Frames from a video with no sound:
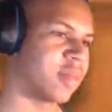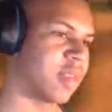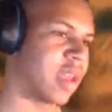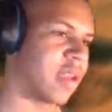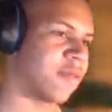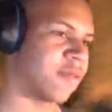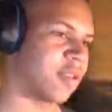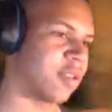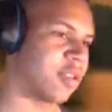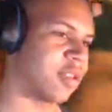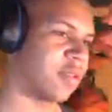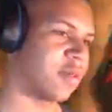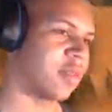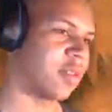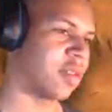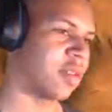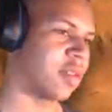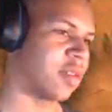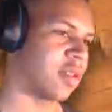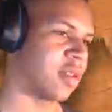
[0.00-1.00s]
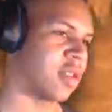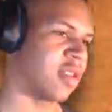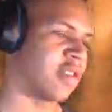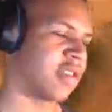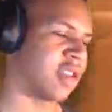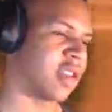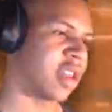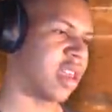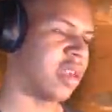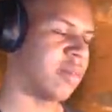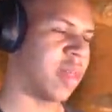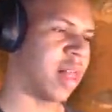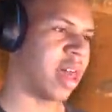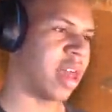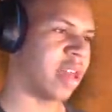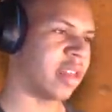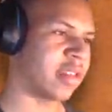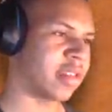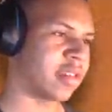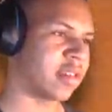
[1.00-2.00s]
Definitely. He's gonna ki
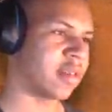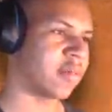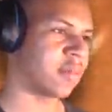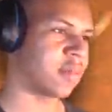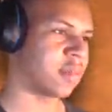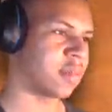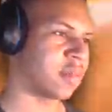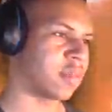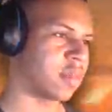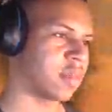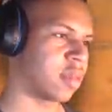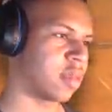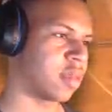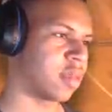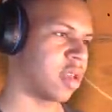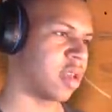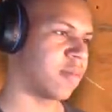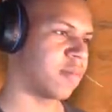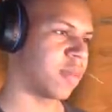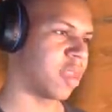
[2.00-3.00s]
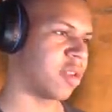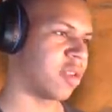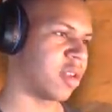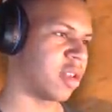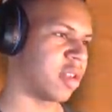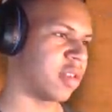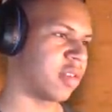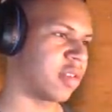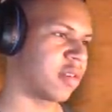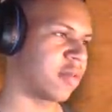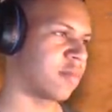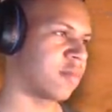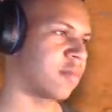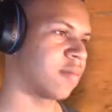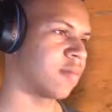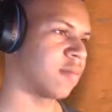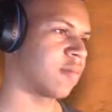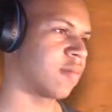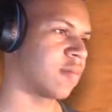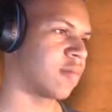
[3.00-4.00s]
blast. Yep, there it is.
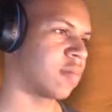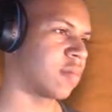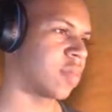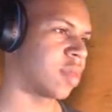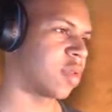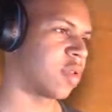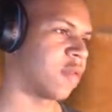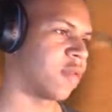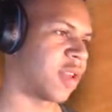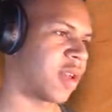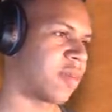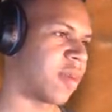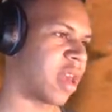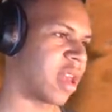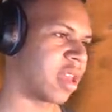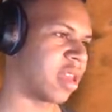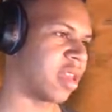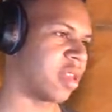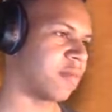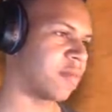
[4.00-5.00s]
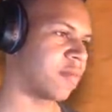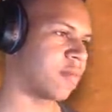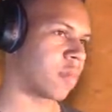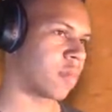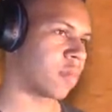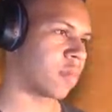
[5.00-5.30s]
Go for that back hit.